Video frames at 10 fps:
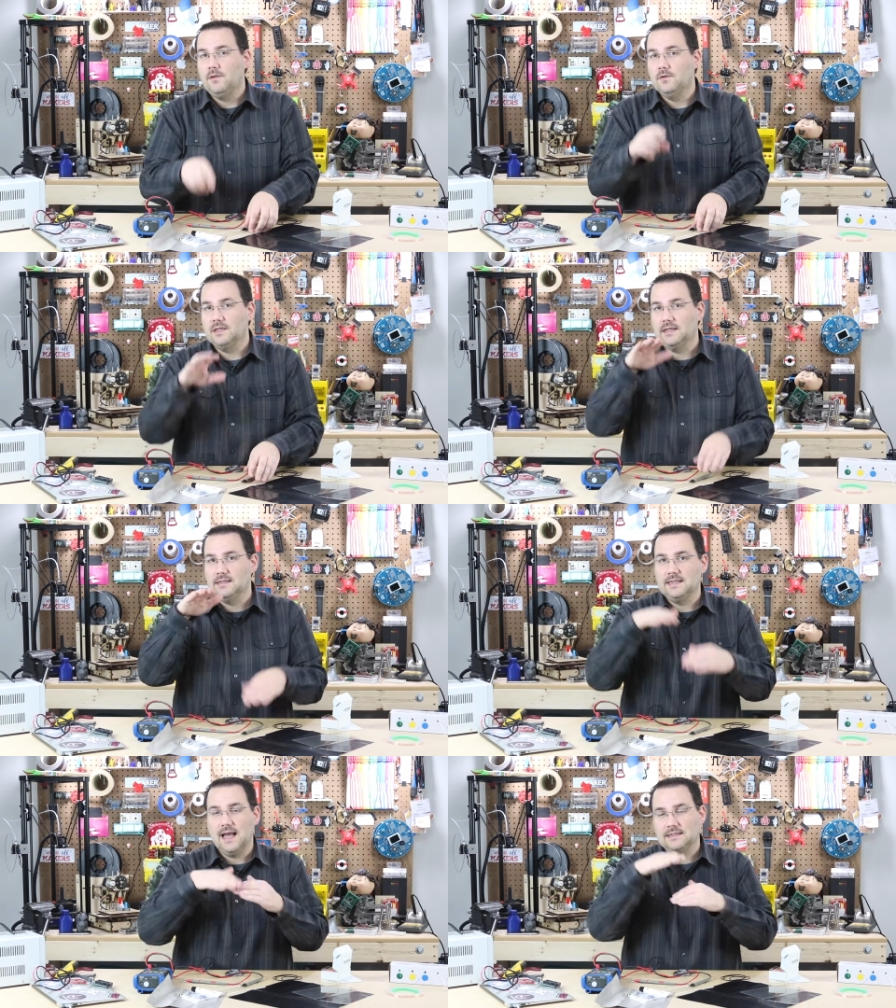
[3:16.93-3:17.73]
using
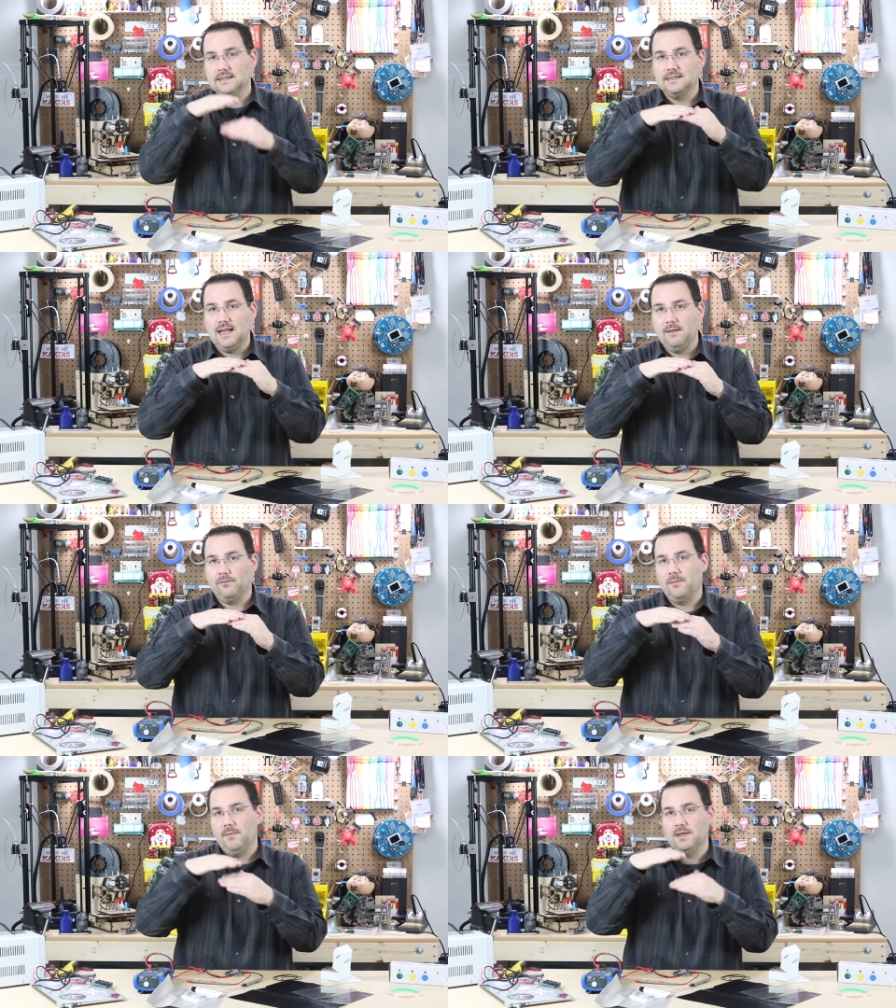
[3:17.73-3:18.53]
z-axis tape
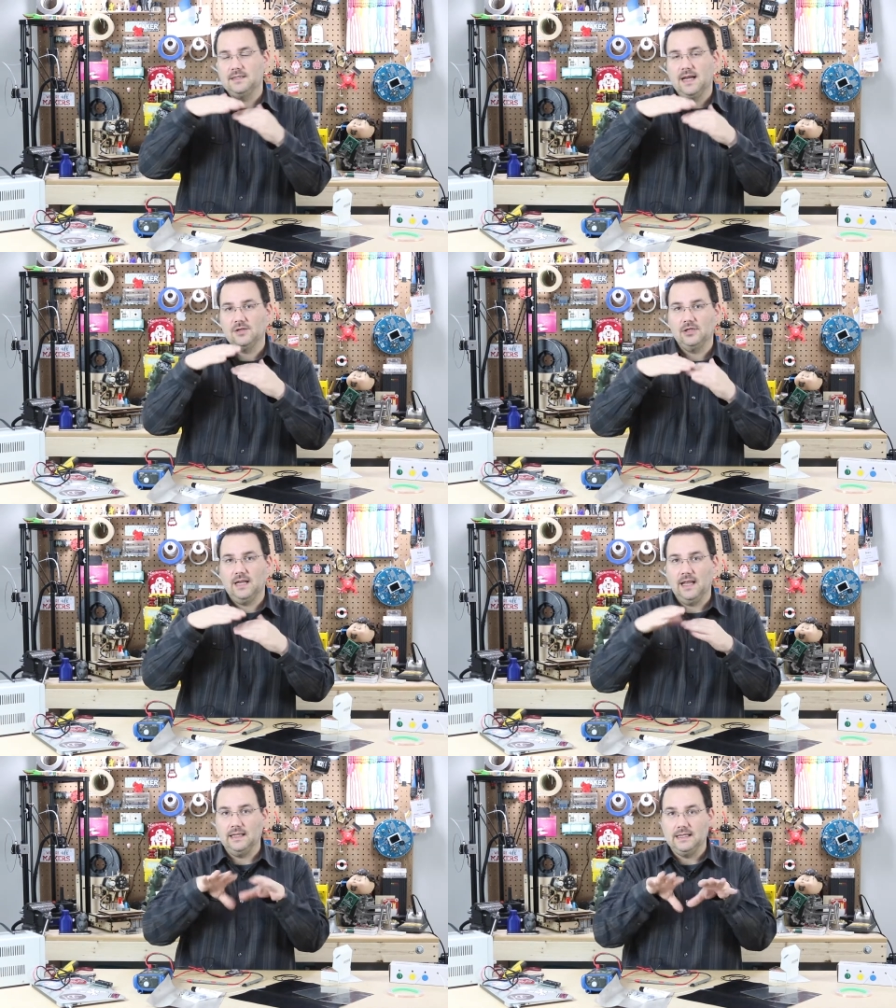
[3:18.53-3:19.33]
for maybe attaching
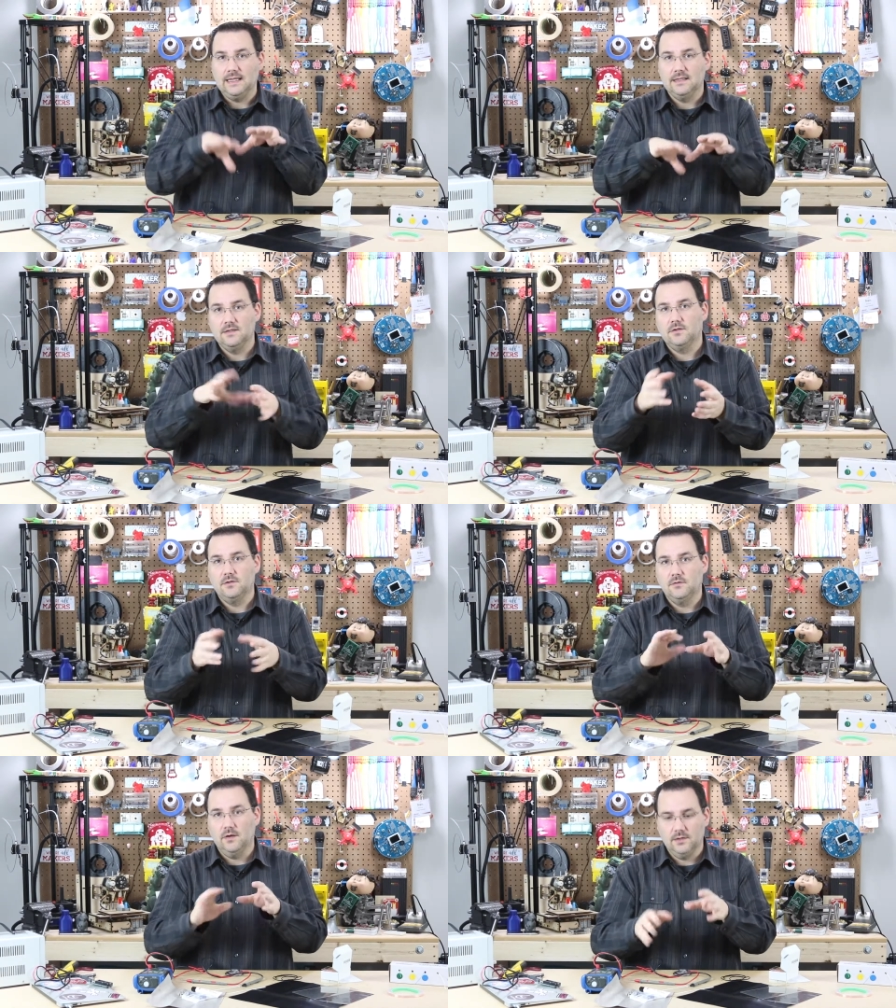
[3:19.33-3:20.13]
LEDs
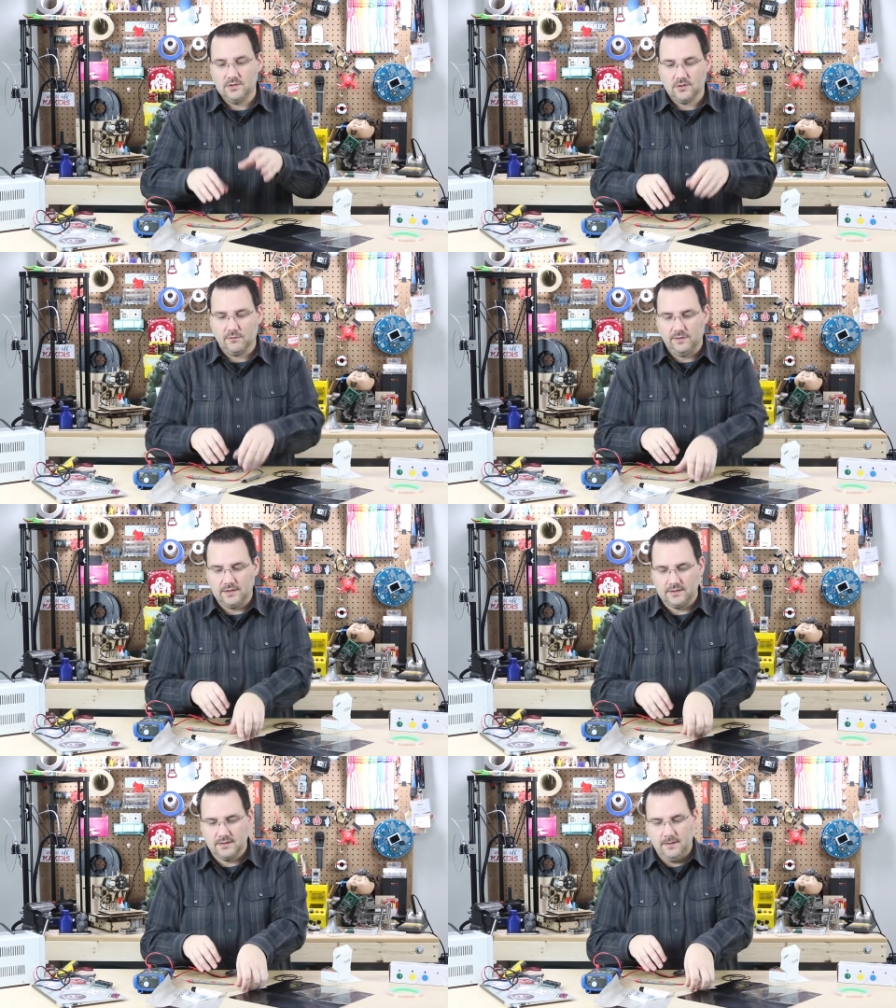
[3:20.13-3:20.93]
to a
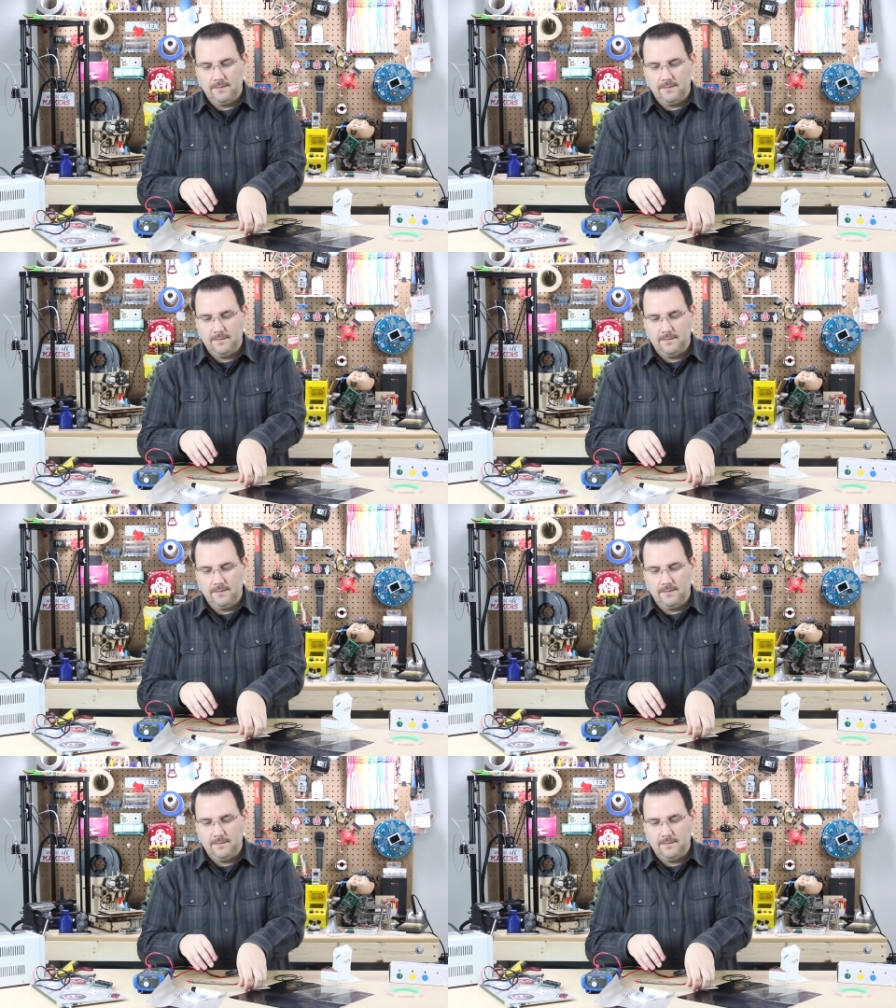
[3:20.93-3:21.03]
surface.